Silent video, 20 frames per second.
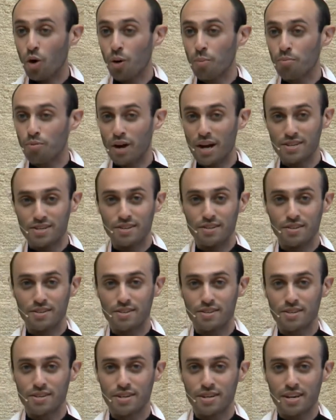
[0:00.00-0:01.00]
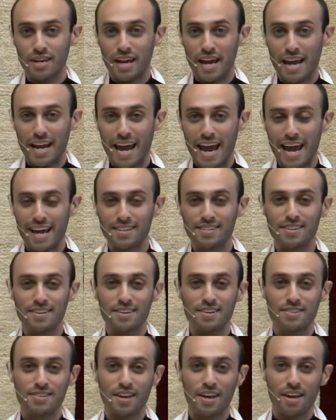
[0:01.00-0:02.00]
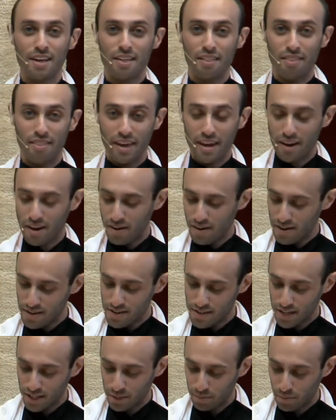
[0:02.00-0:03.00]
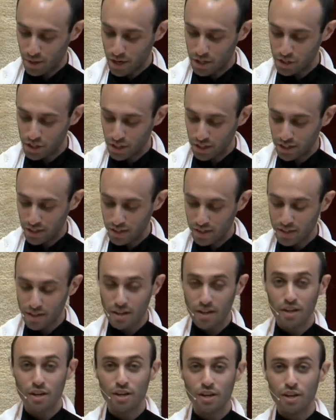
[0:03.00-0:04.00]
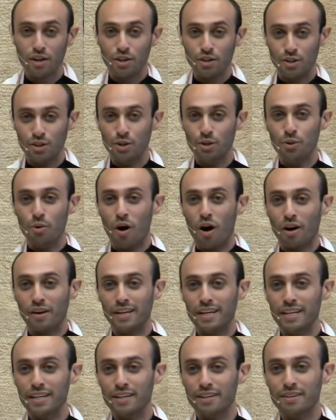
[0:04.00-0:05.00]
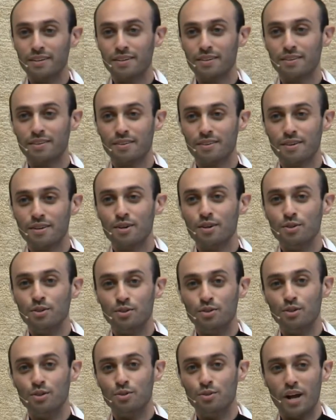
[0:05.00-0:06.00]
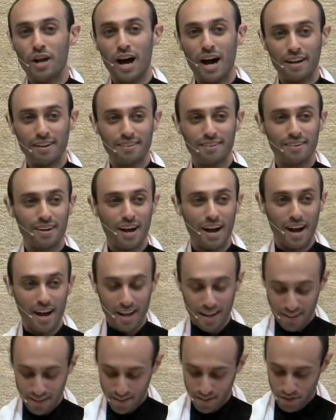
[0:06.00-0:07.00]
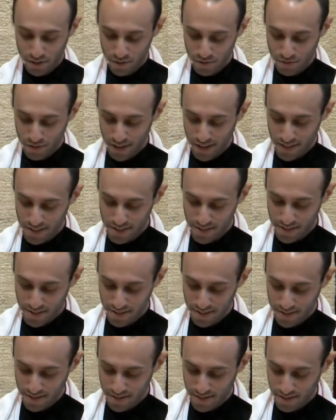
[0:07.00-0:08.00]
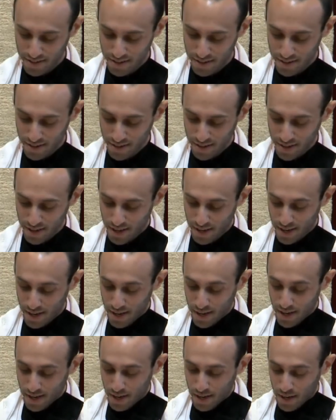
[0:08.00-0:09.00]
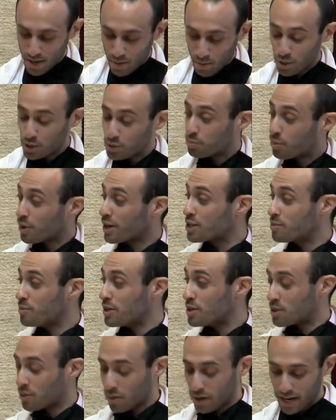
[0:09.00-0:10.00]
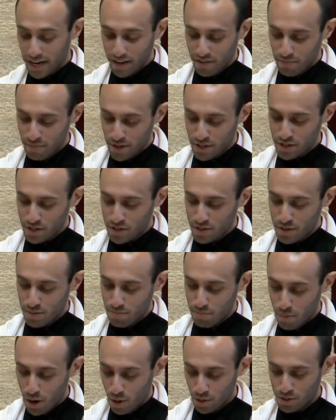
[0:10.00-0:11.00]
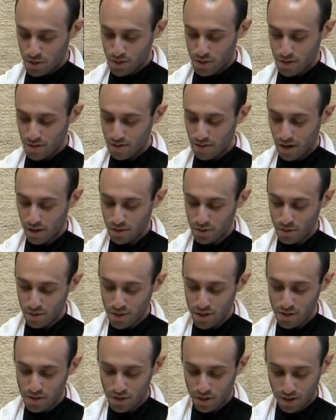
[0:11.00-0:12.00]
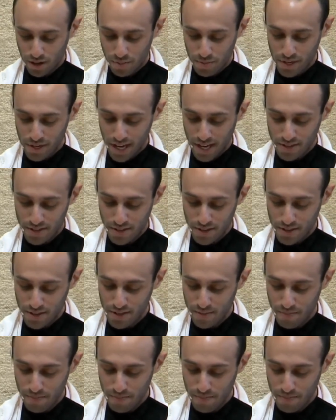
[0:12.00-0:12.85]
presence enhances their celebration. You are needed. Do not hide your face. Which brings me to what I have missed most under these circumstances: